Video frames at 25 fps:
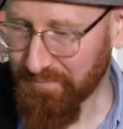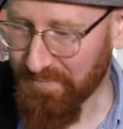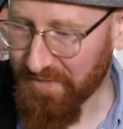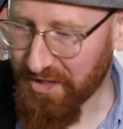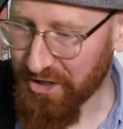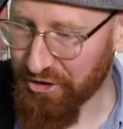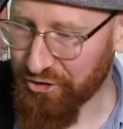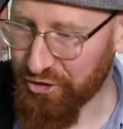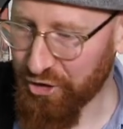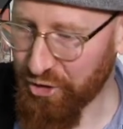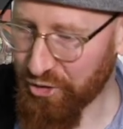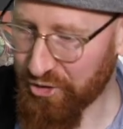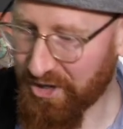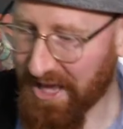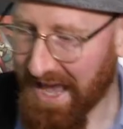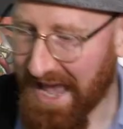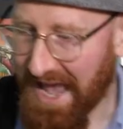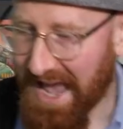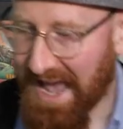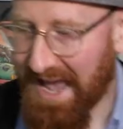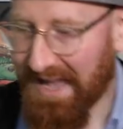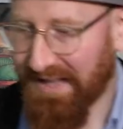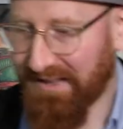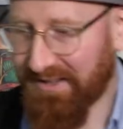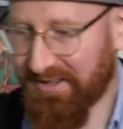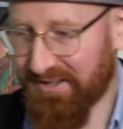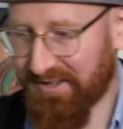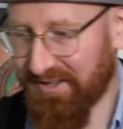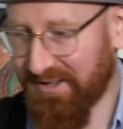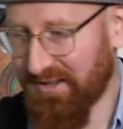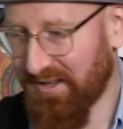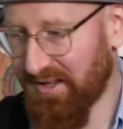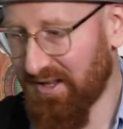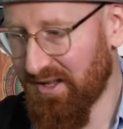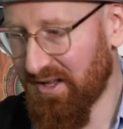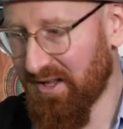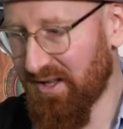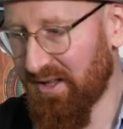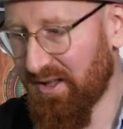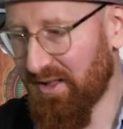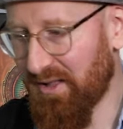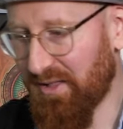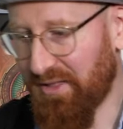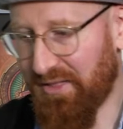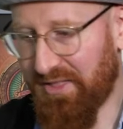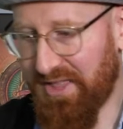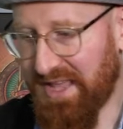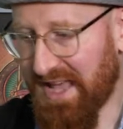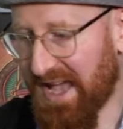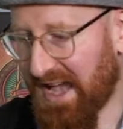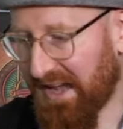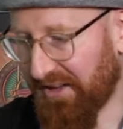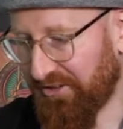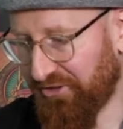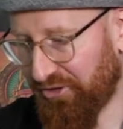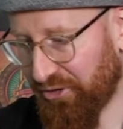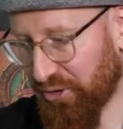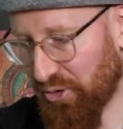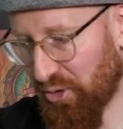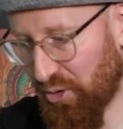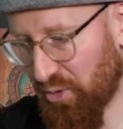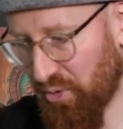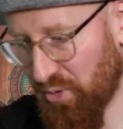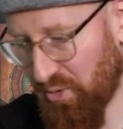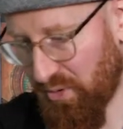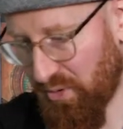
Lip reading: you get the actual,